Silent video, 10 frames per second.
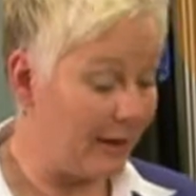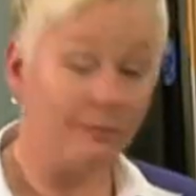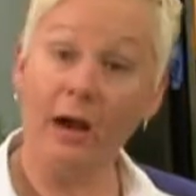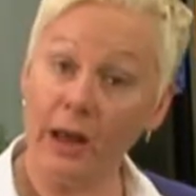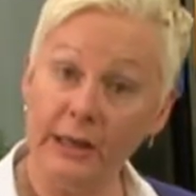
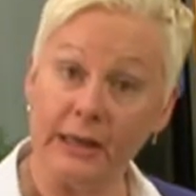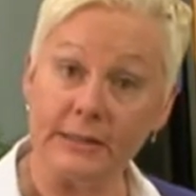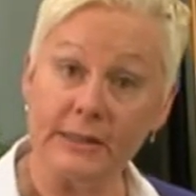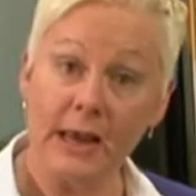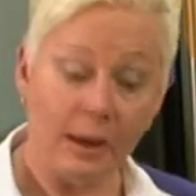of
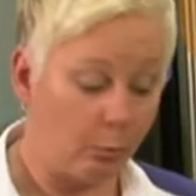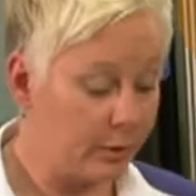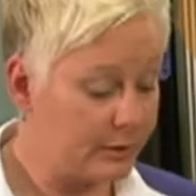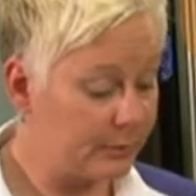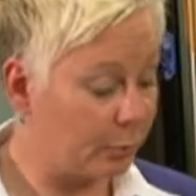onions
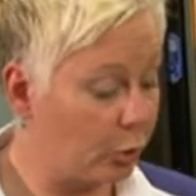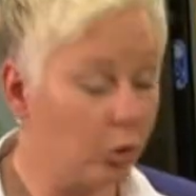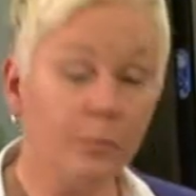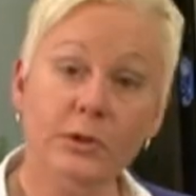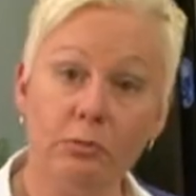with some
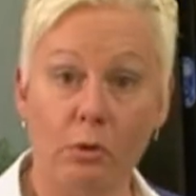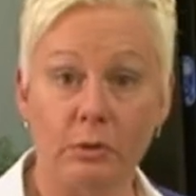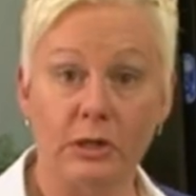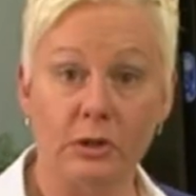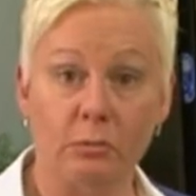herbs thrown
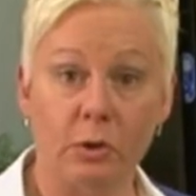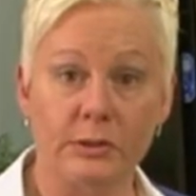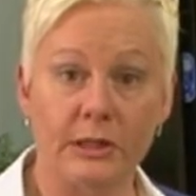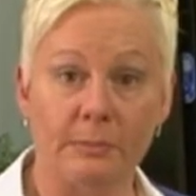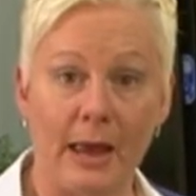into the
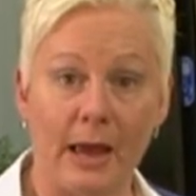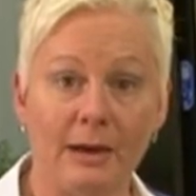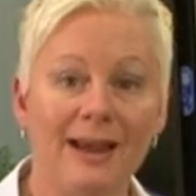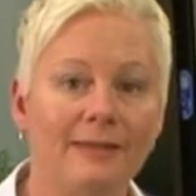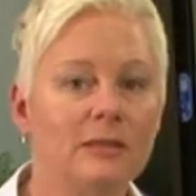roasting pan.
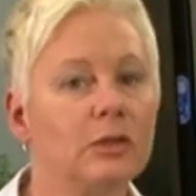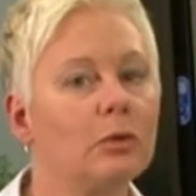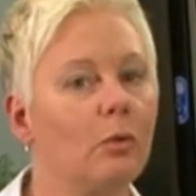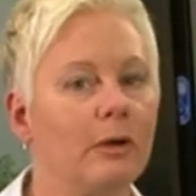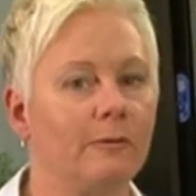This is
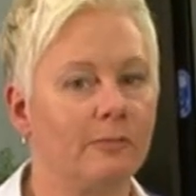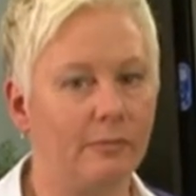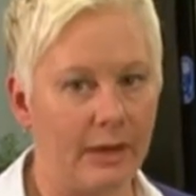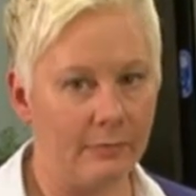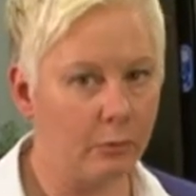going to
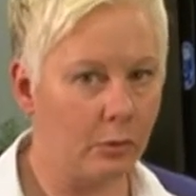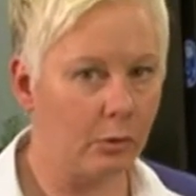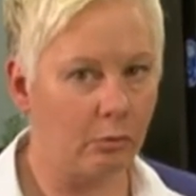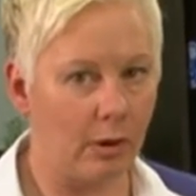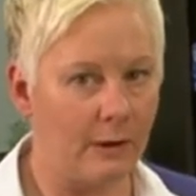flavor the
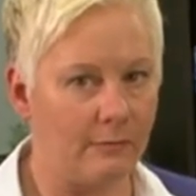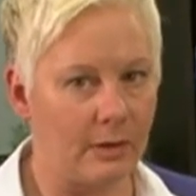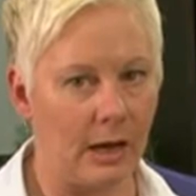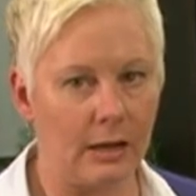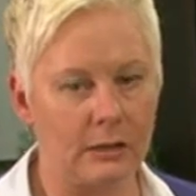
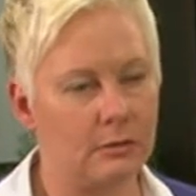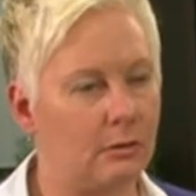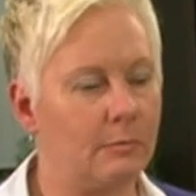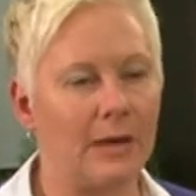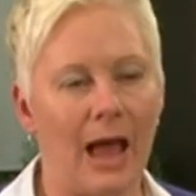gravy and it's going
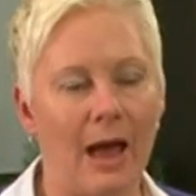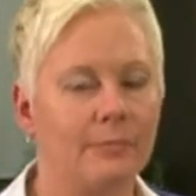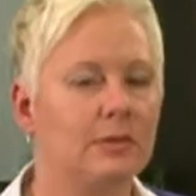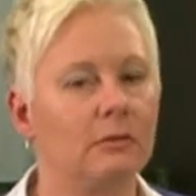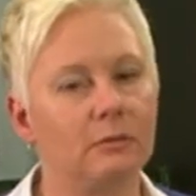to be
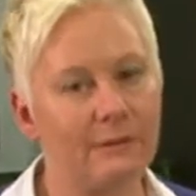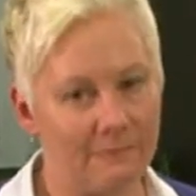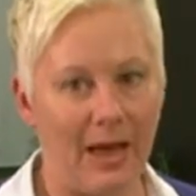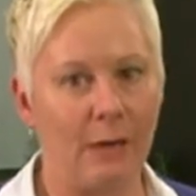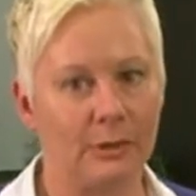absolutely
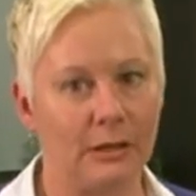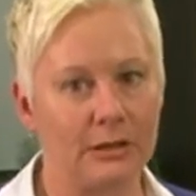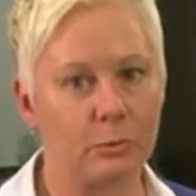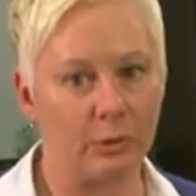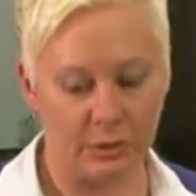
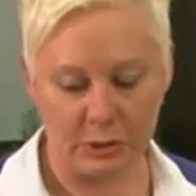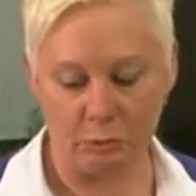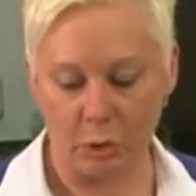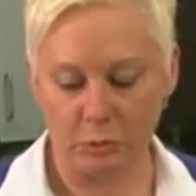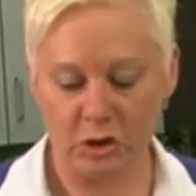fabulous with this
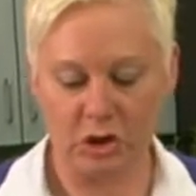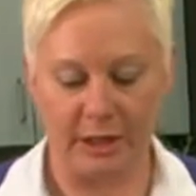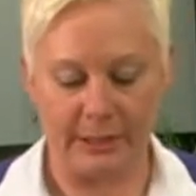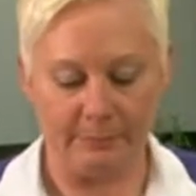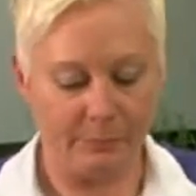roast
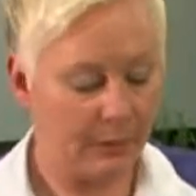chicken.